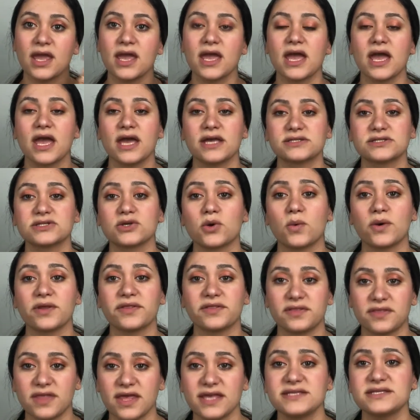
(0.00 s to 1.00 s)
And so
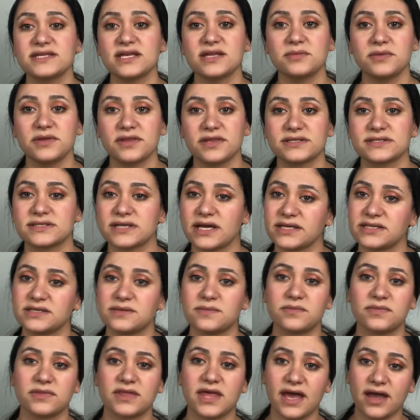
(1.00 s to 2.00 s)
when they send me this
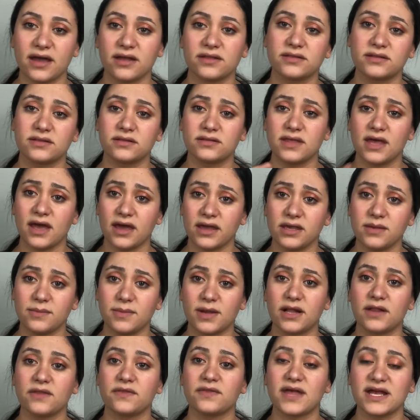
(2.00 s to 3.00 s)
item, that
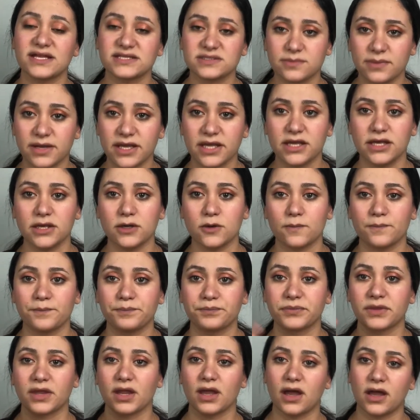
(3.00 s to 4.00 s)
email, that's my cue.
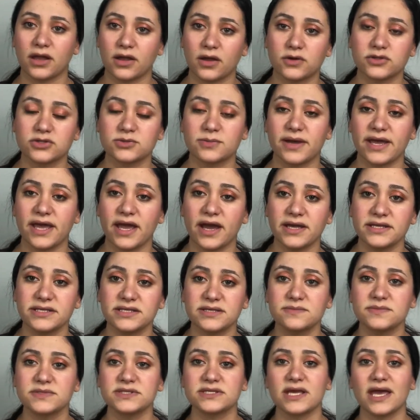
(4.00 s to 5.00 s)
I go to my
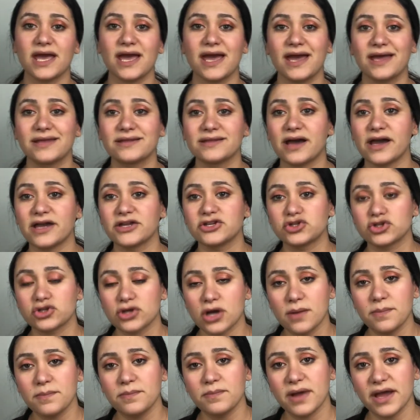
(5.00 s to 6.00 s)
items, and I
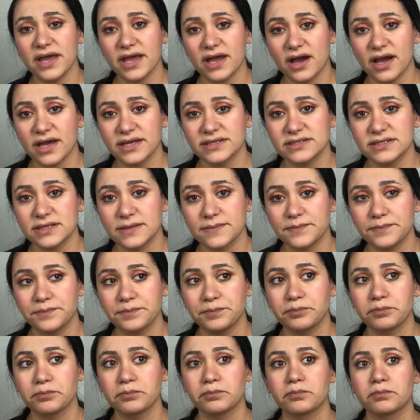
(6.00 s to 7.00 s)
drop my item
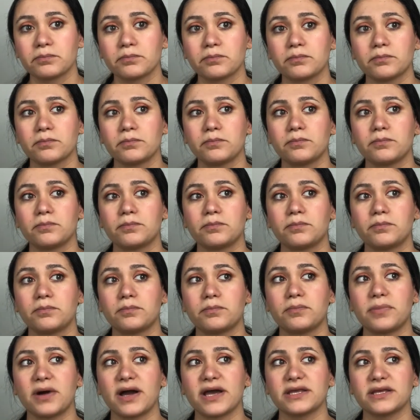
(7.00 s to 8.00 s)

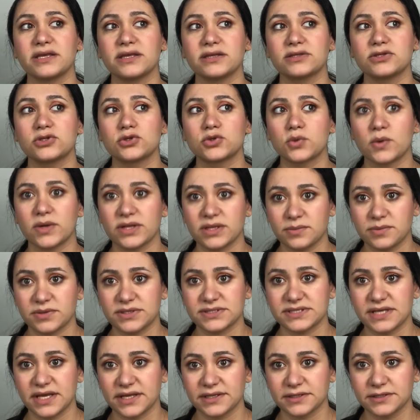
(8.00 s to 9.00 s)
by
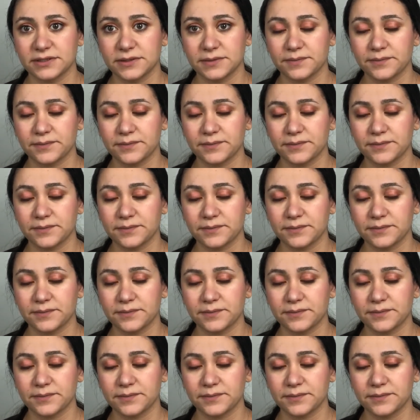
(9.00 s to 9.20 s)
20%.